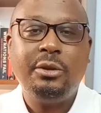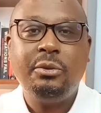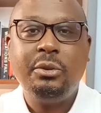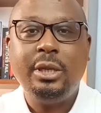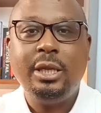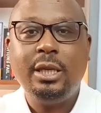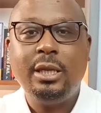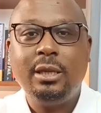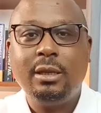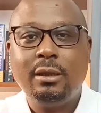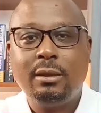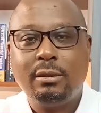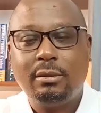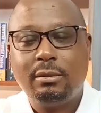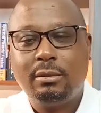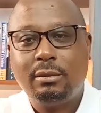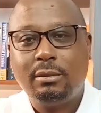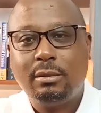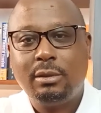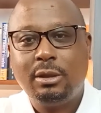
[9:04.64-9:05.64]
that we
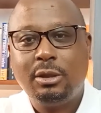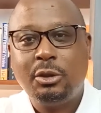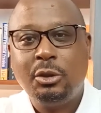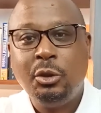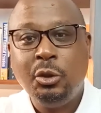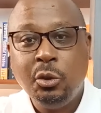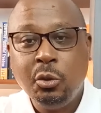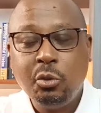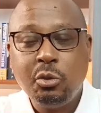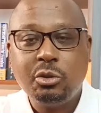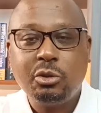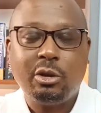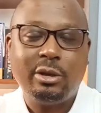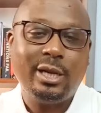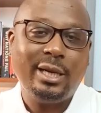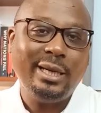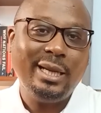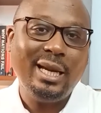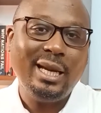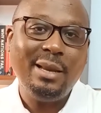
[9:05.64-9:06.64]
use
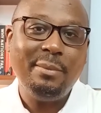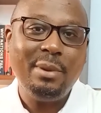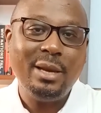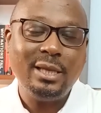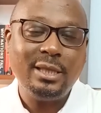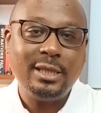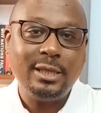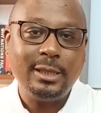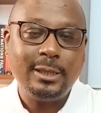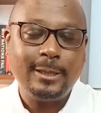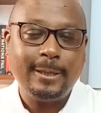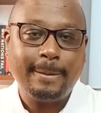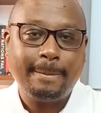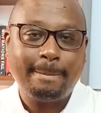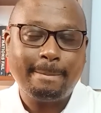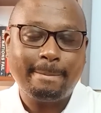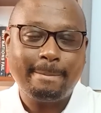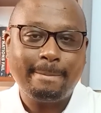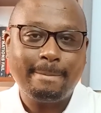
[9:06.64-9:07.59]
on a daily basis,